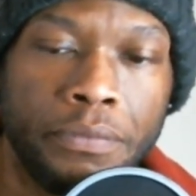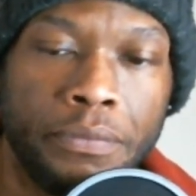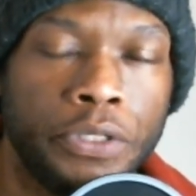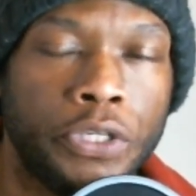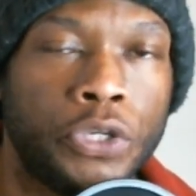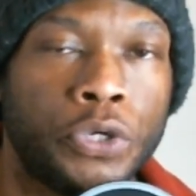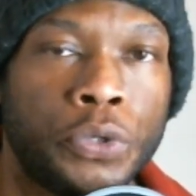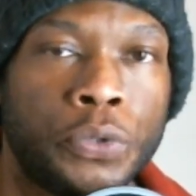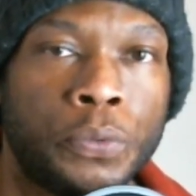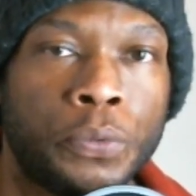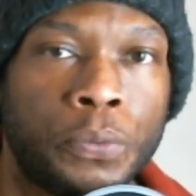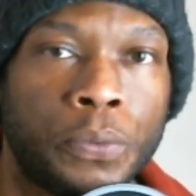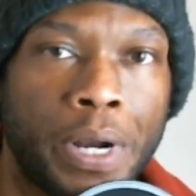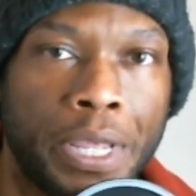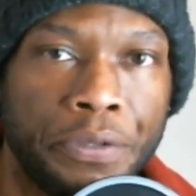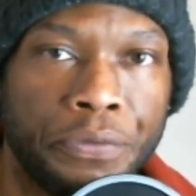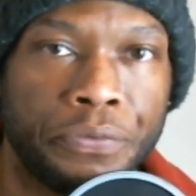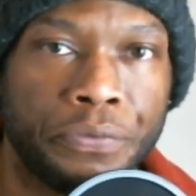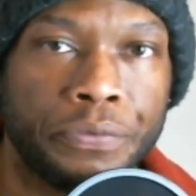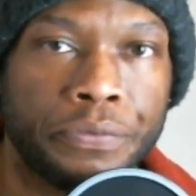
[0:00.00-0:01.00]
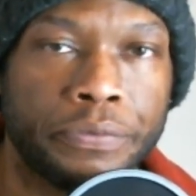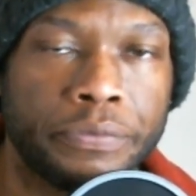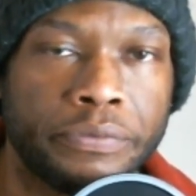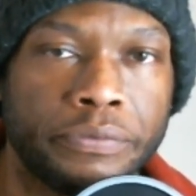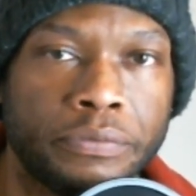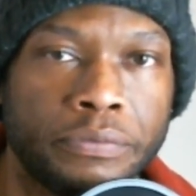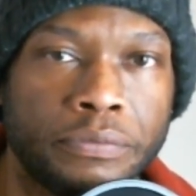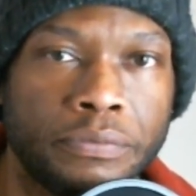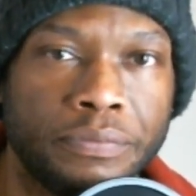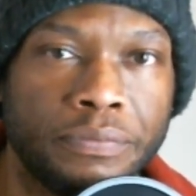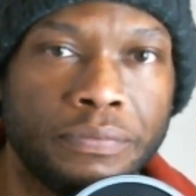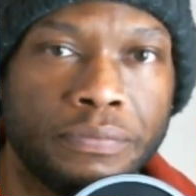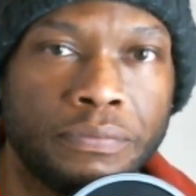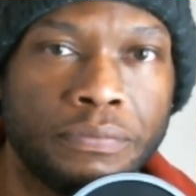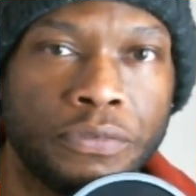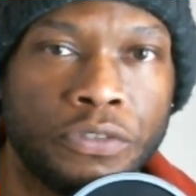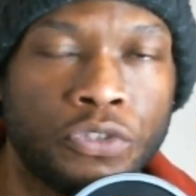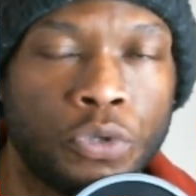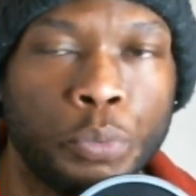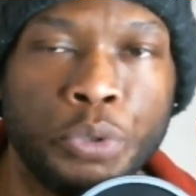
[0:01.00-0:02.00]
You're right.
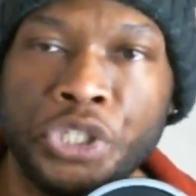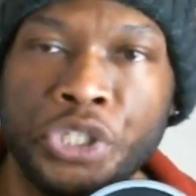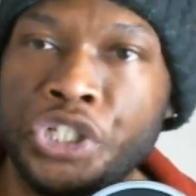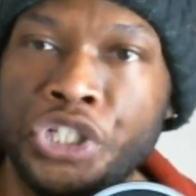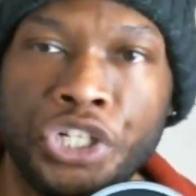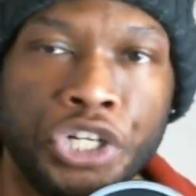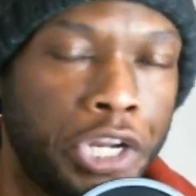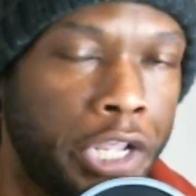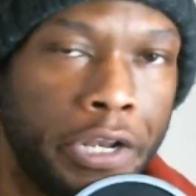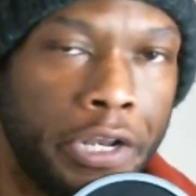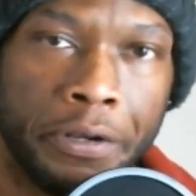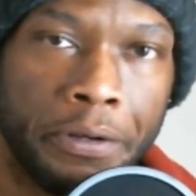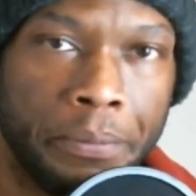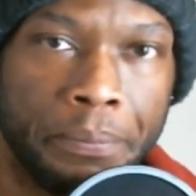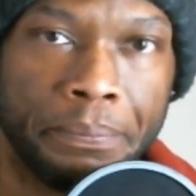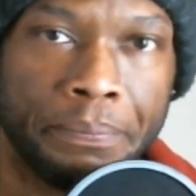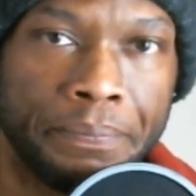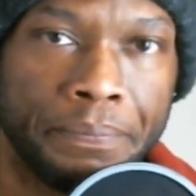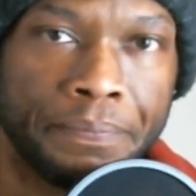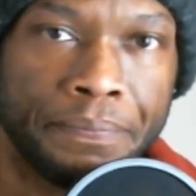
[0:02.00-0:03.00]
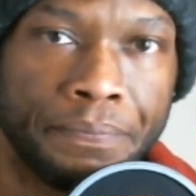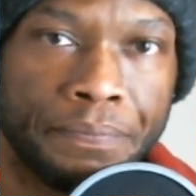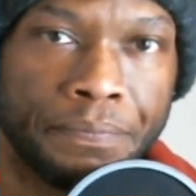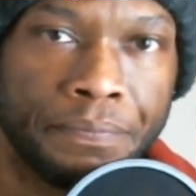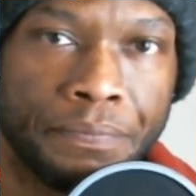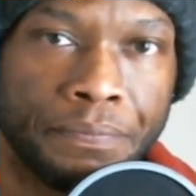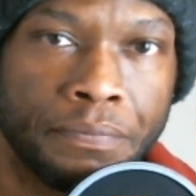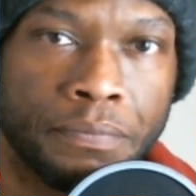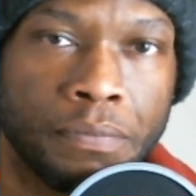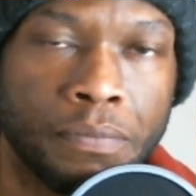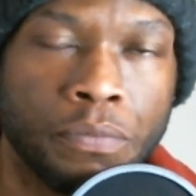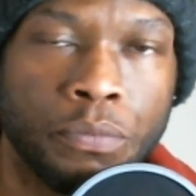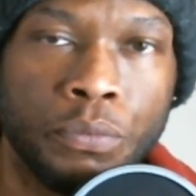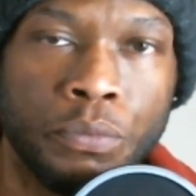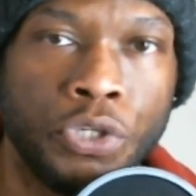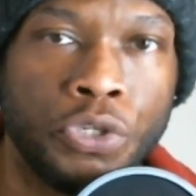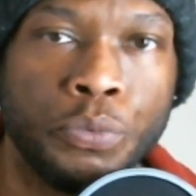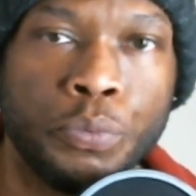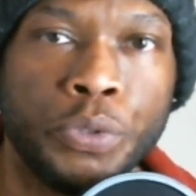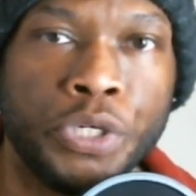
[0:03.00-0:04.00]
So we cheated him.
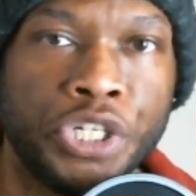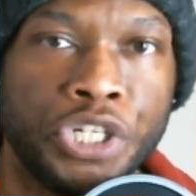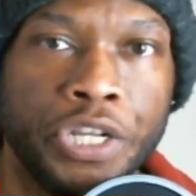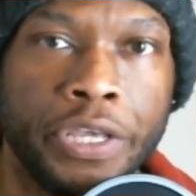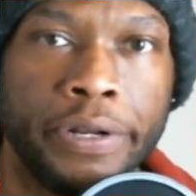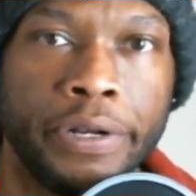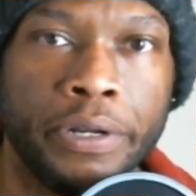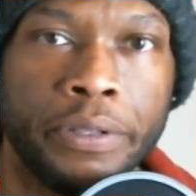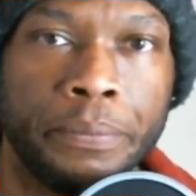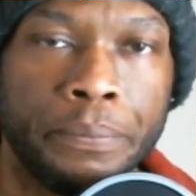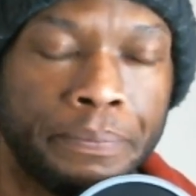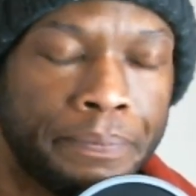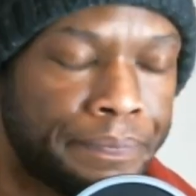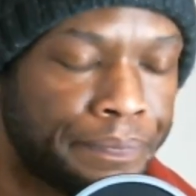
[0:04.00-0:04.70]
We cheated him.